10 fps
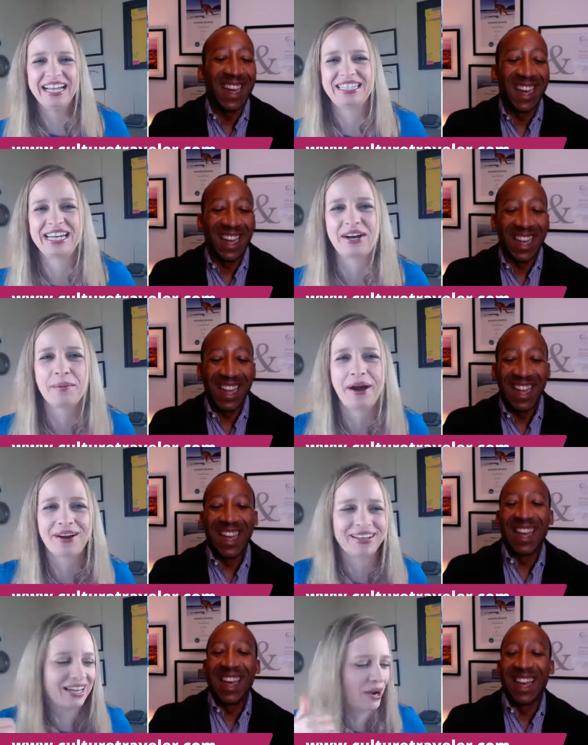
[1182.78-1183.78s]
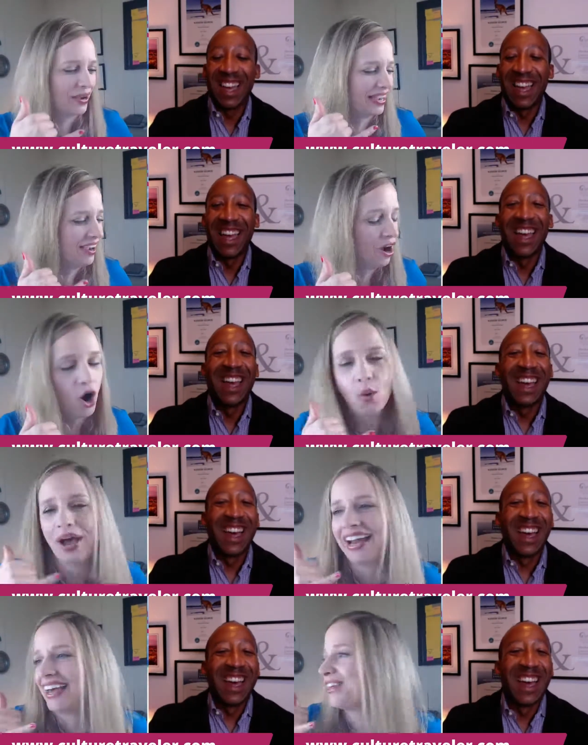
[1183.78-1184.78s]
Speaker 1: it's Terry Barclay going,
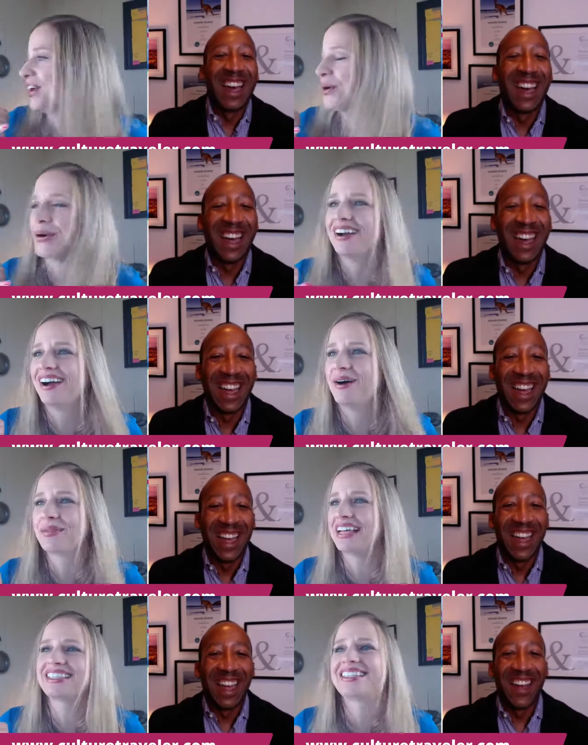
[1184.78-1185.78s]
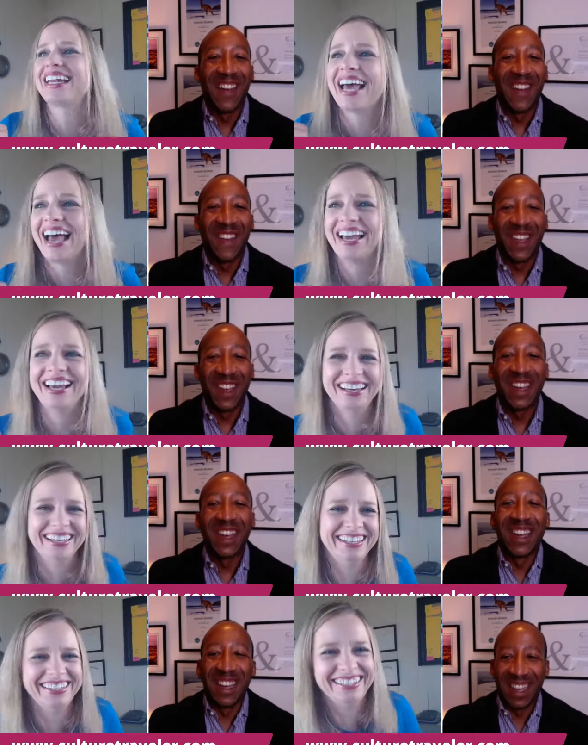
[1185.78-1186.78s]
Oh, wait, I thought you were, oh, that's
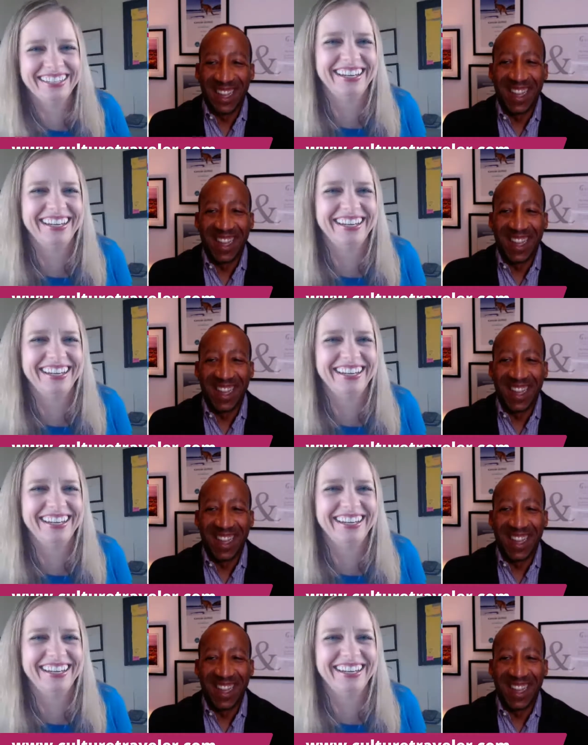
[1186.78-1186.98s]
today.